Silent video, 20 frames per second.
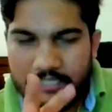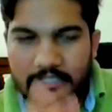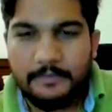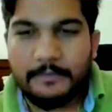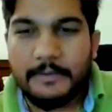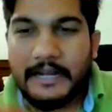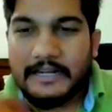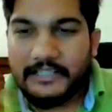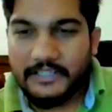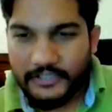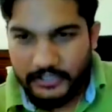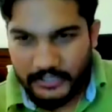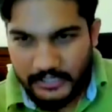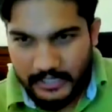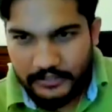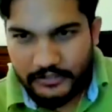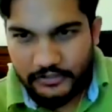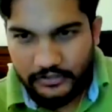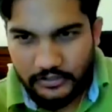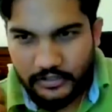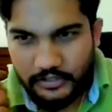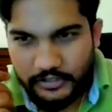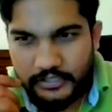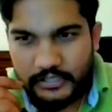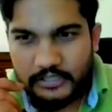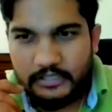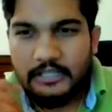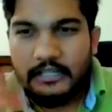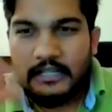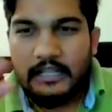as a practicing
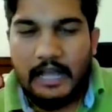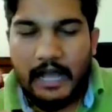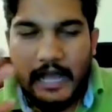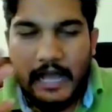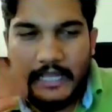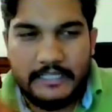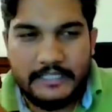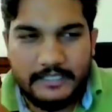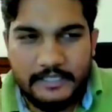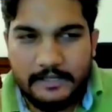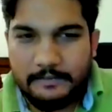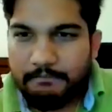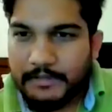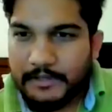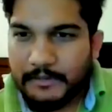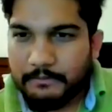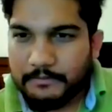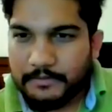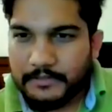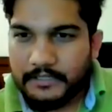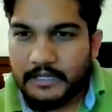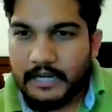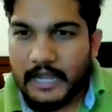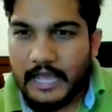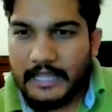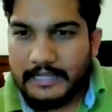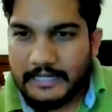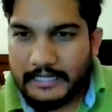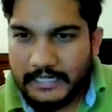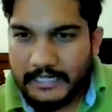astrologer i see people
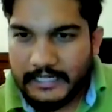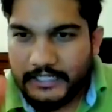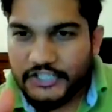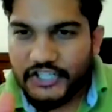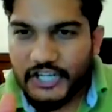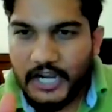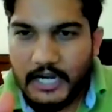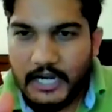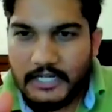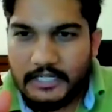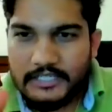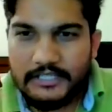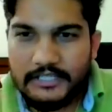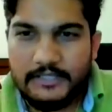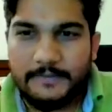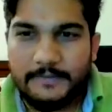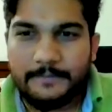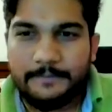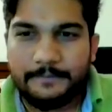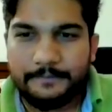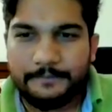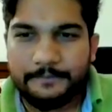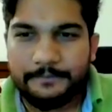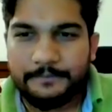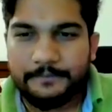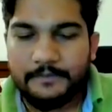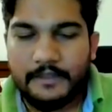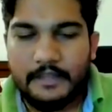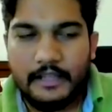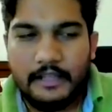i read charts hmm?
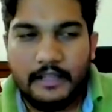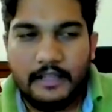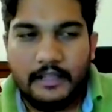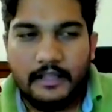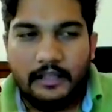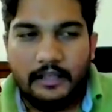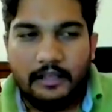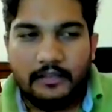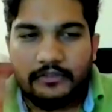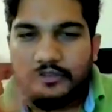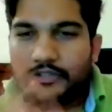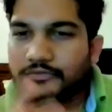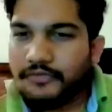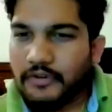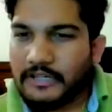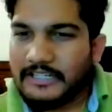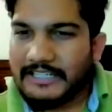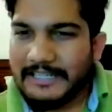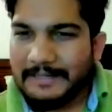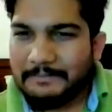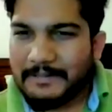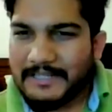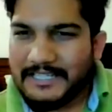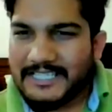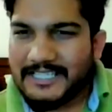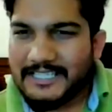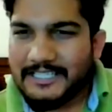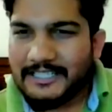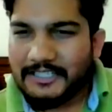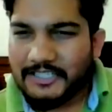so
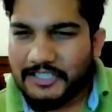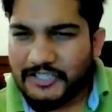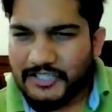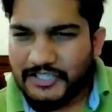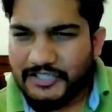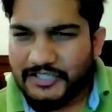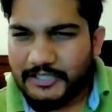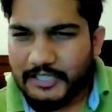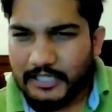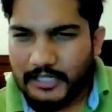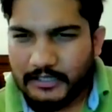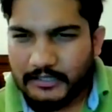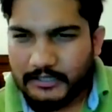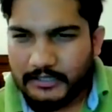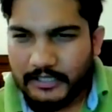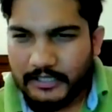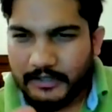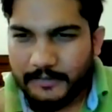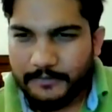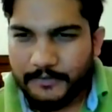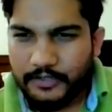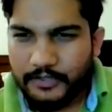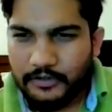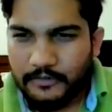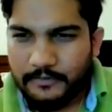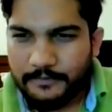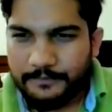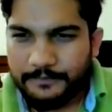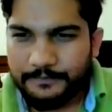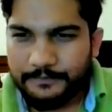40% this is the thing you
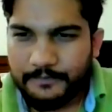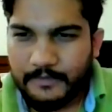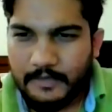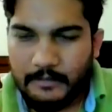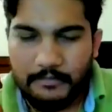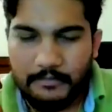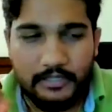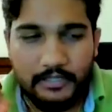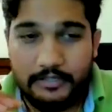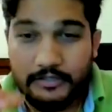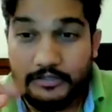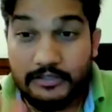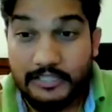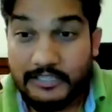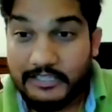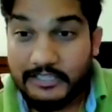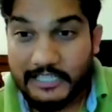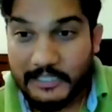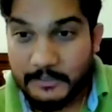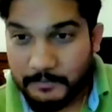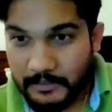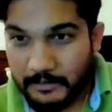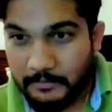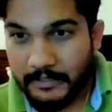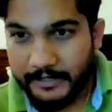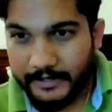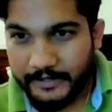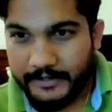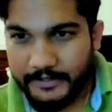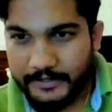know because nothing is
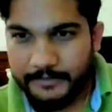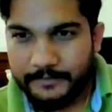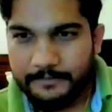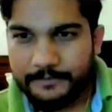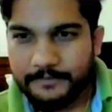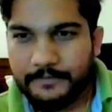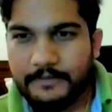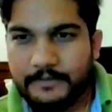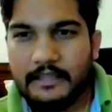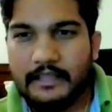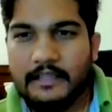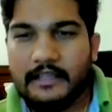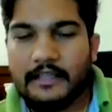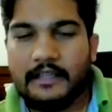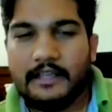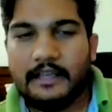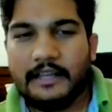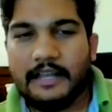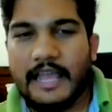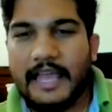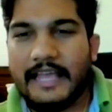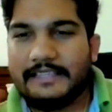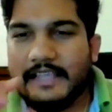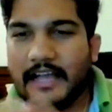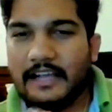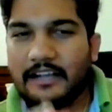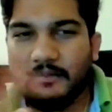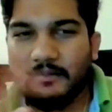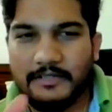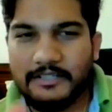permanent and as
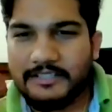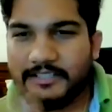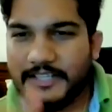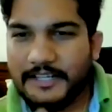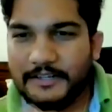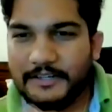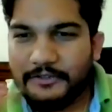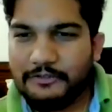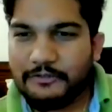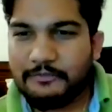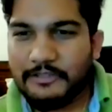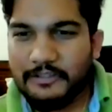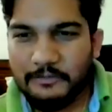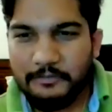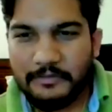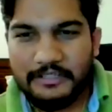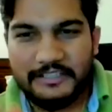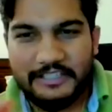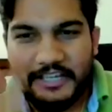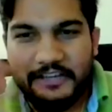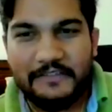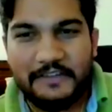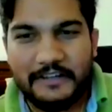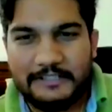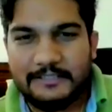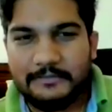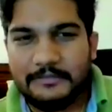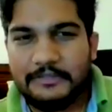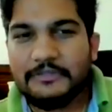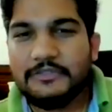akbar said to birbal ye bhi
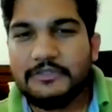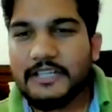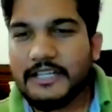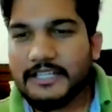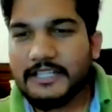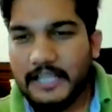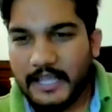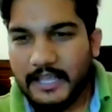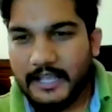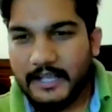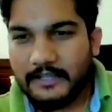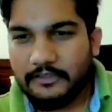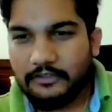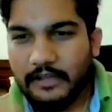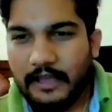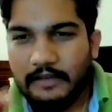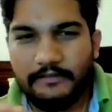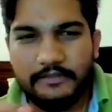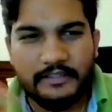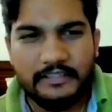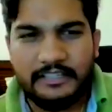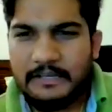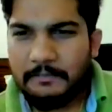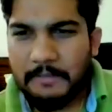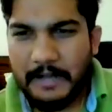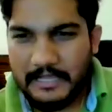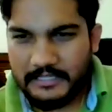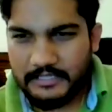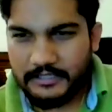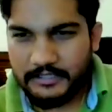so everything
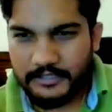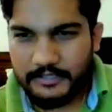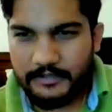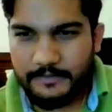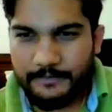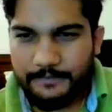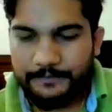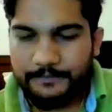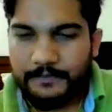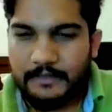passes